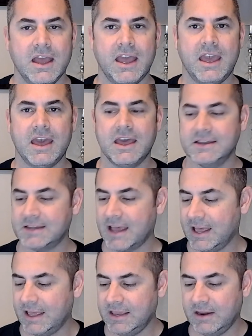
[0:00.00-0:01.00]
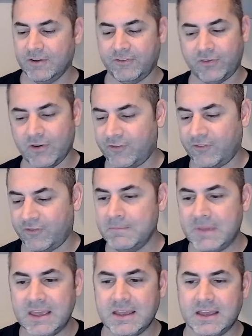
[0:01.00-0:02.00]
And for
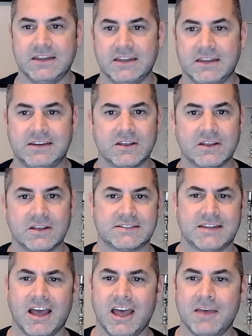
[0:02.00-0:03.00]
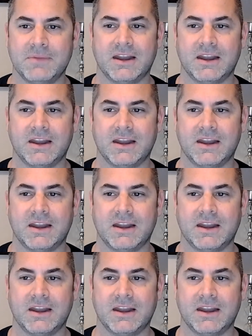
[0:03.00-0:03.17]
me, and during this time,